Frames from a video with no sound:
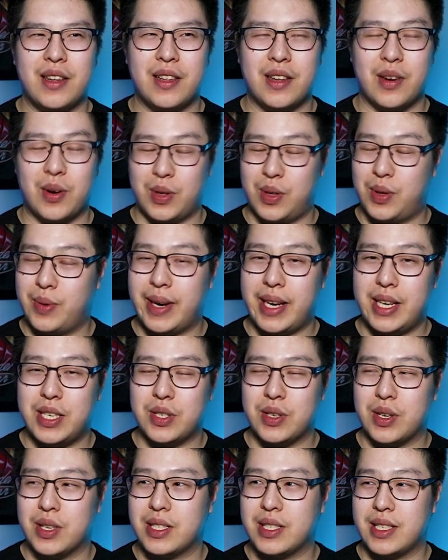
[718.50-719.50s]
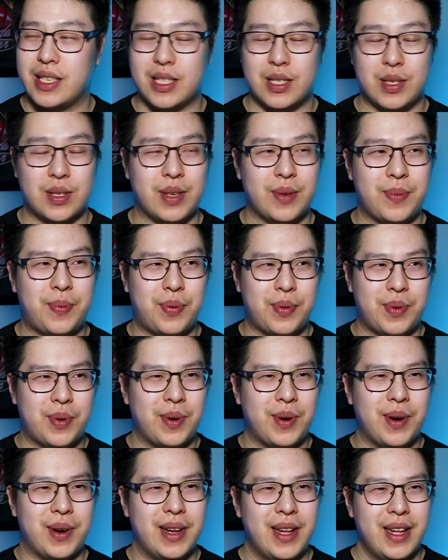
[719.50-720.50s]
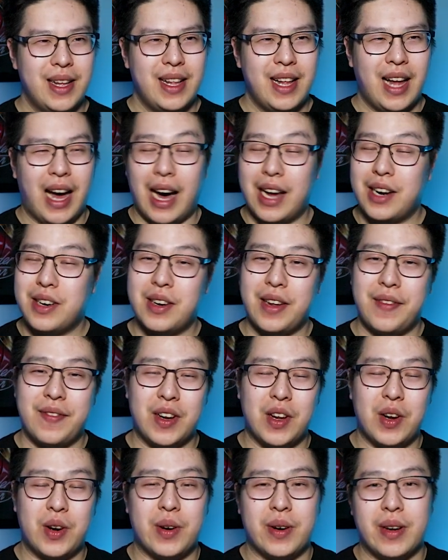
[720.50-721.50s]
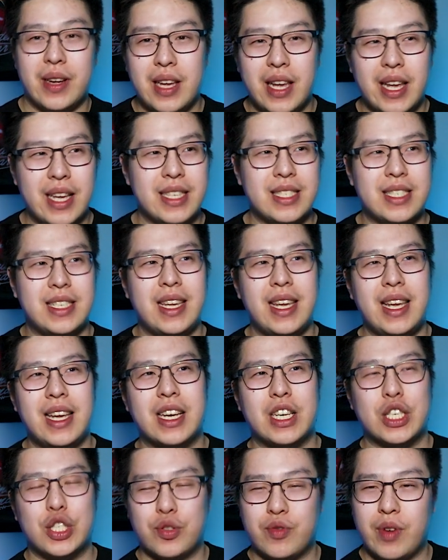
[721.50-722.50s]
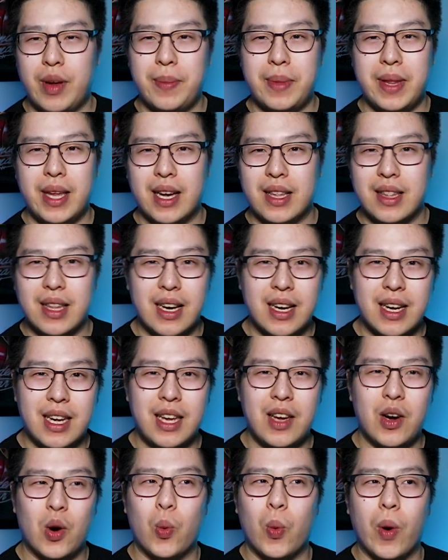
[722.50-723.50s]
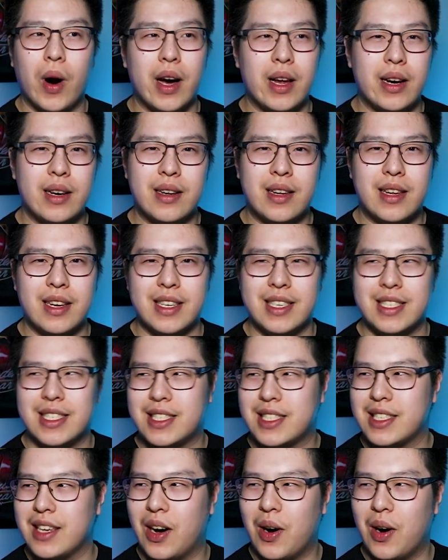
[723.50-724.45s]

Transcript: or Dwayne Johnson is, I don't even know, is he extremely unlucky or what? Because